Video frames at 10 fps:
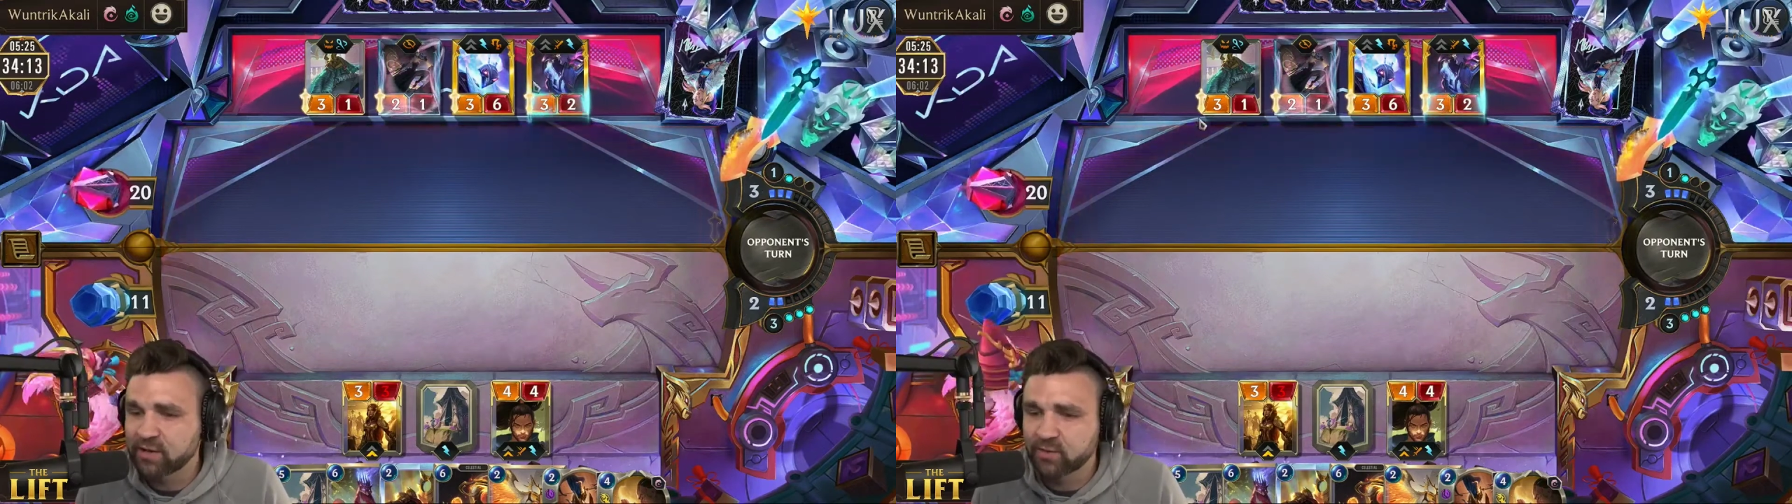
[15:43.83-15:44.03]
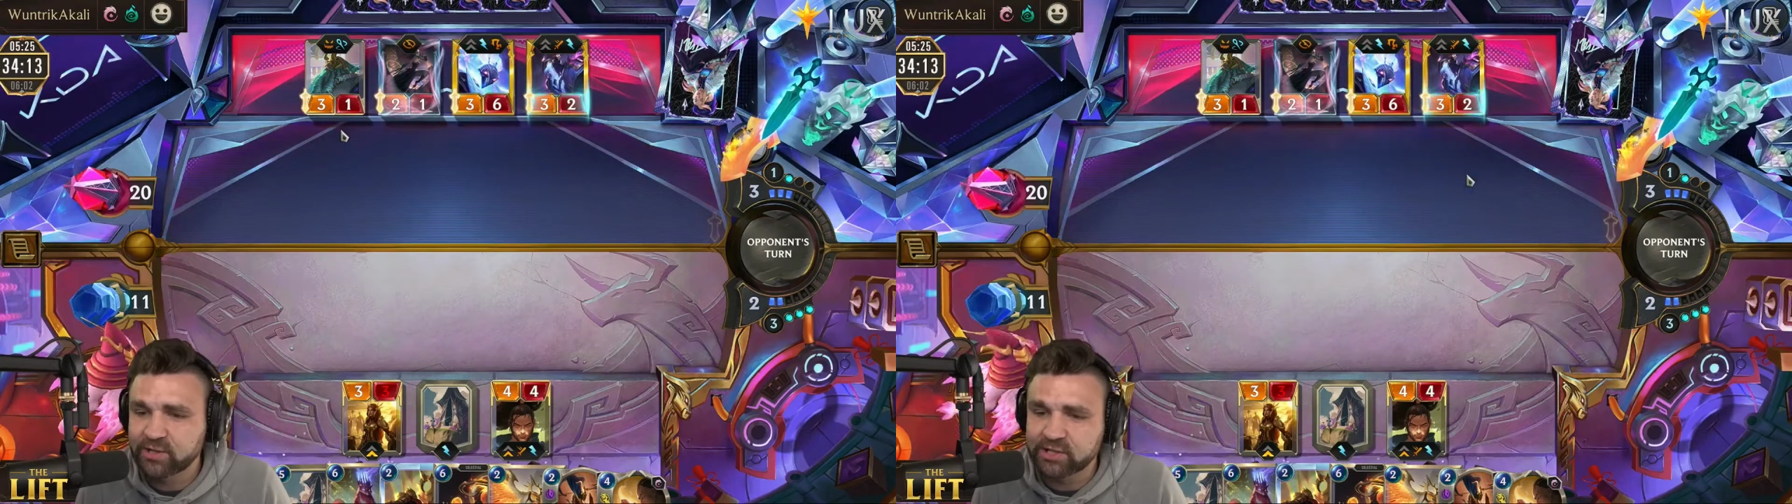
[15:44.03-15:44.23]

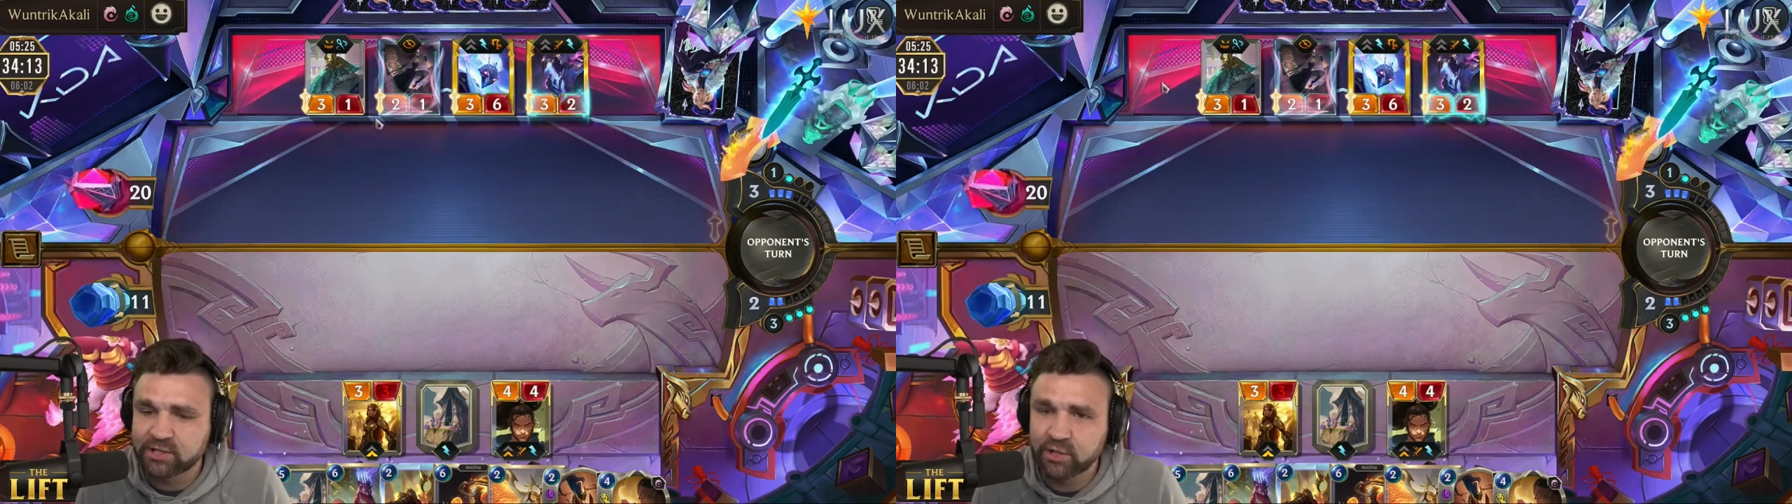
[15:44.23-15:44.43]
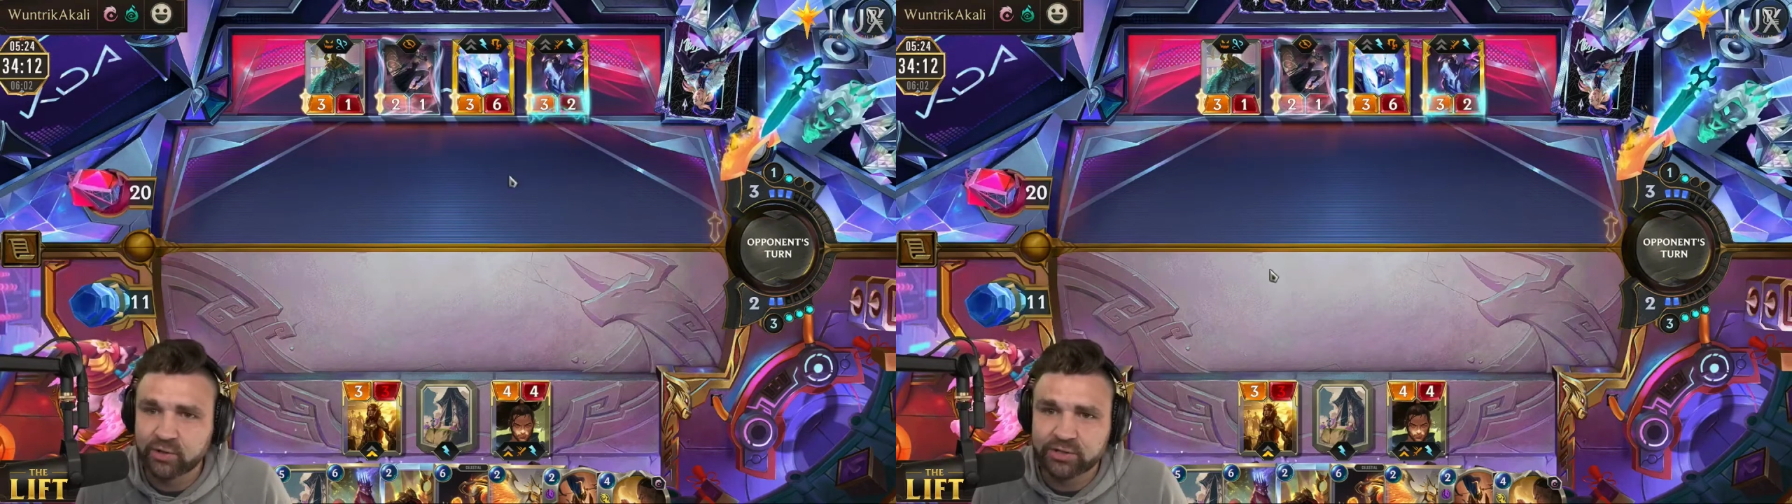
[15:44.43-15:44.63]
Do we
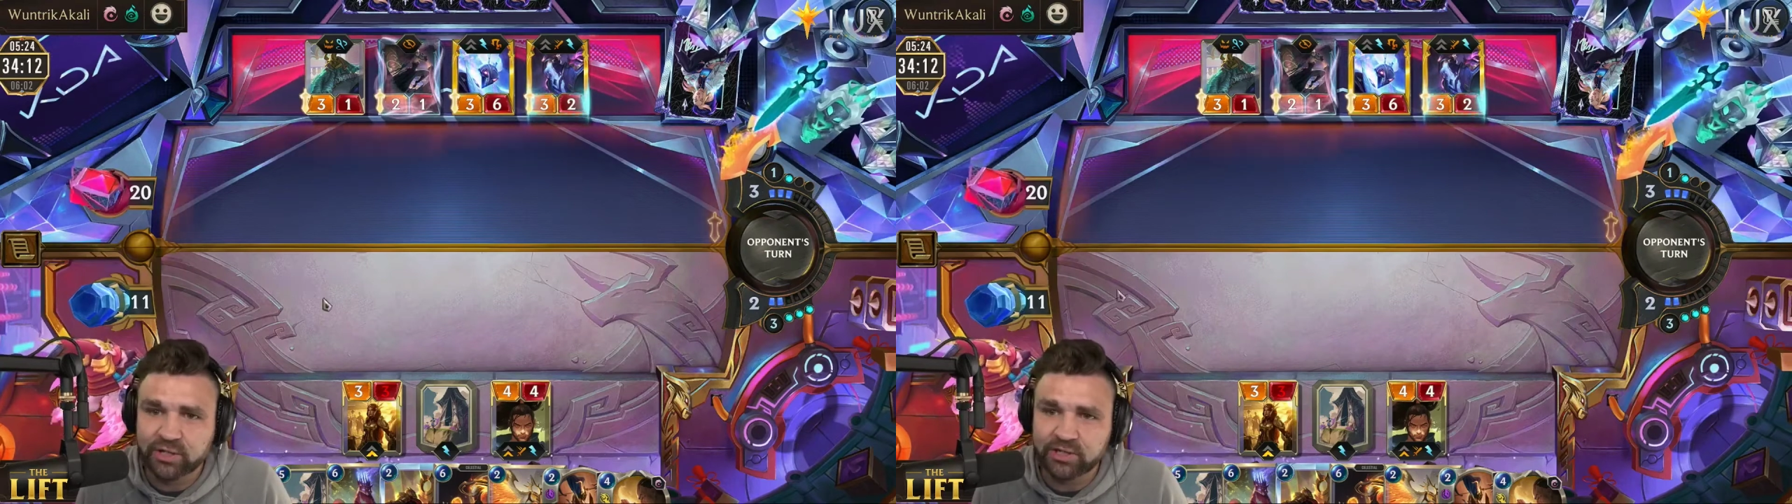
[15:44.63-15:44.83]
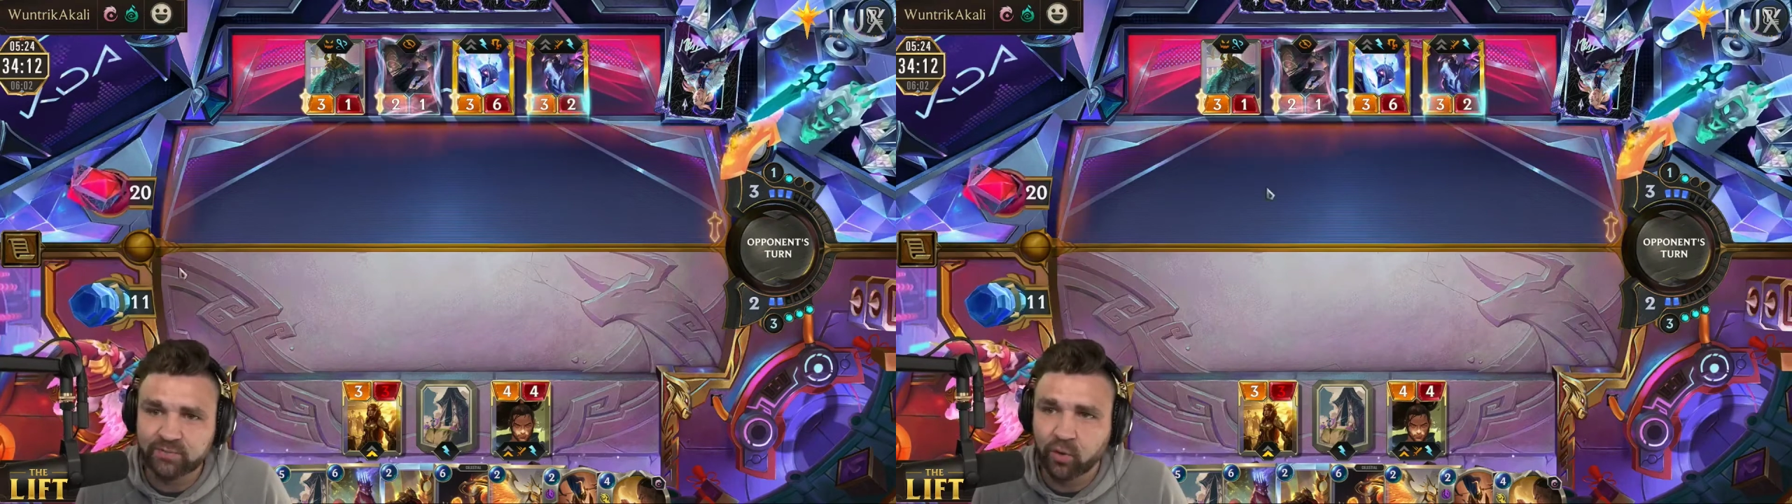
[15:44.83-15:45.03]
just lose to
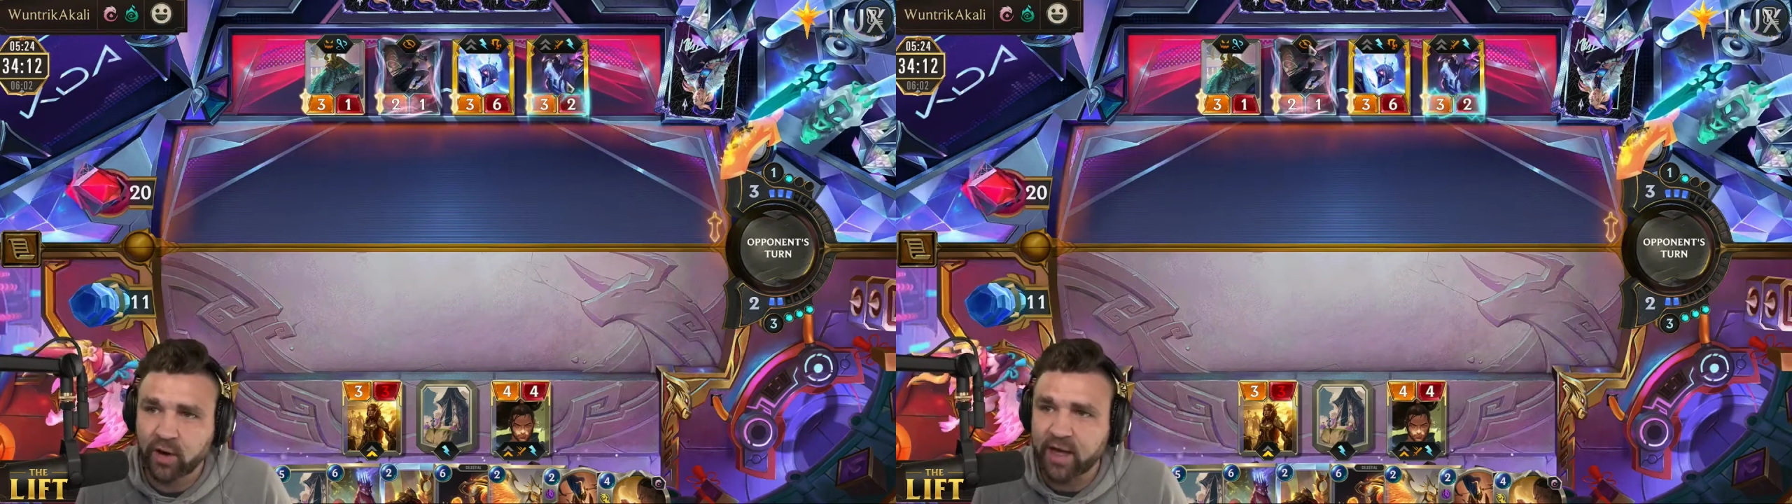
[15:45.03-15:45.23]
this board?